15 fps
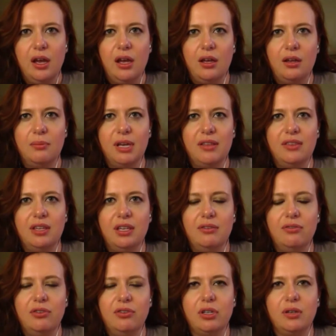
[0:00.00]
Um, I think
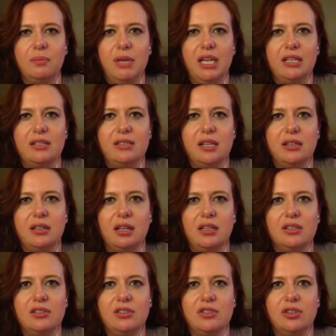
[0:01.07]
if you're going to make a
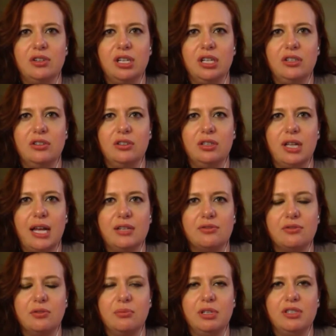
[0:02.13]
technology journey in your
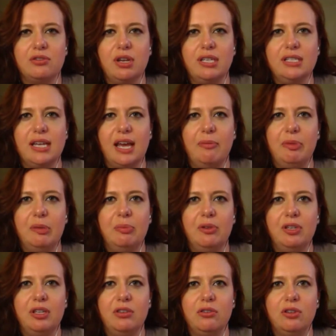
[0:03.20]
classroom, it's great to have
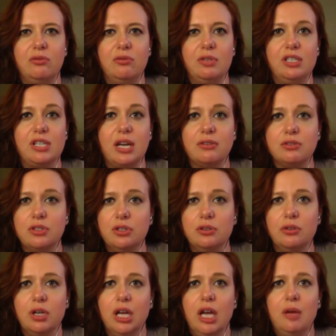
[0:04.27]
people that you can reach out
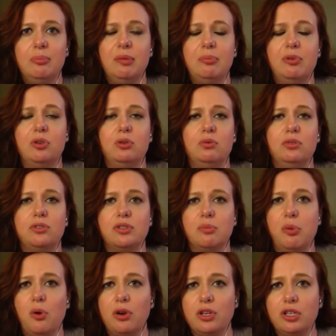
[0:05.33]
to, people who will
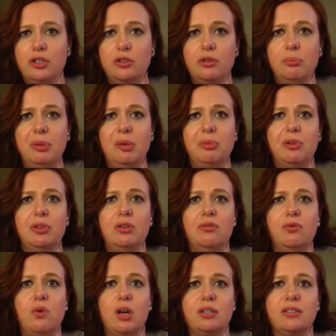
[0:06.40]
support you, people who
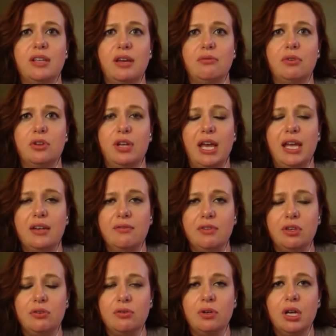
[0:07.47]
have walked that road ahead of
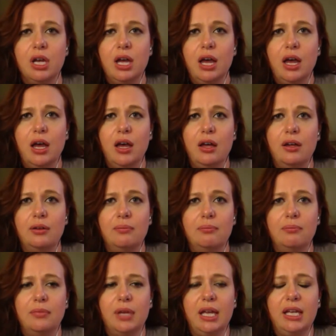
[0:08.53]
you.
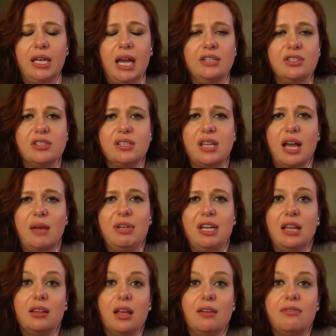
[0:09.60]
Um, and I just, I mean,
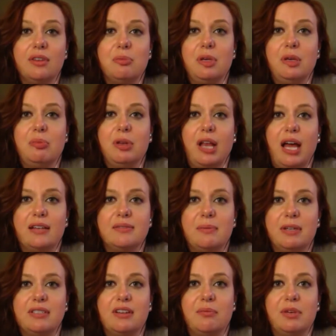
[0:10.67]
I love the people
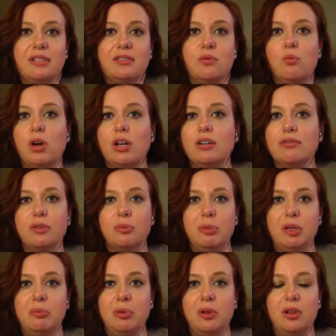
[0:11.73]
aspect. I've met some wonderful
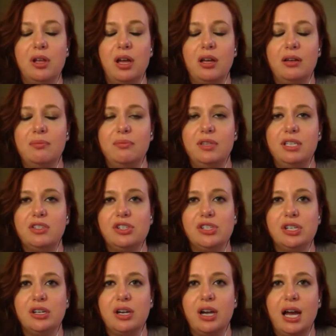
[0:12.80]
people. Um, this
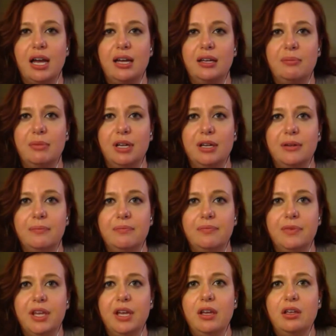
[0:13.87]
year, I'm
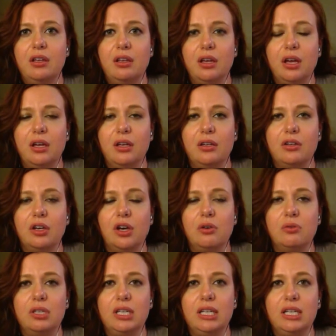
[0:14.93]
um, uh,
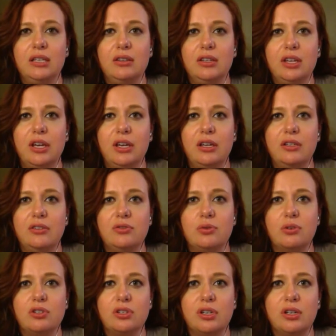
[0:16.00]
co-leading the
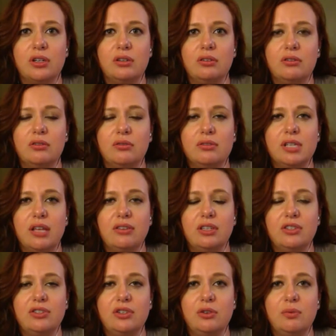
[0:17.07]
Georgia
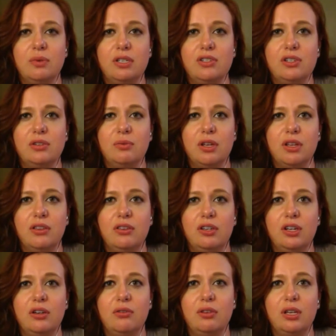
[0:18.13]
Southeast Two region with, you
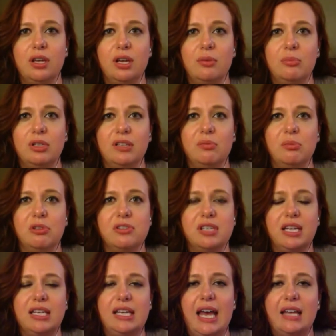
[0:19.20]
know, the unbelievable
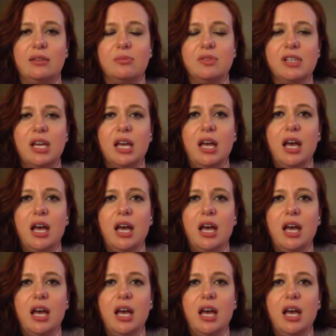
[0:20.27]
Sandy Adams.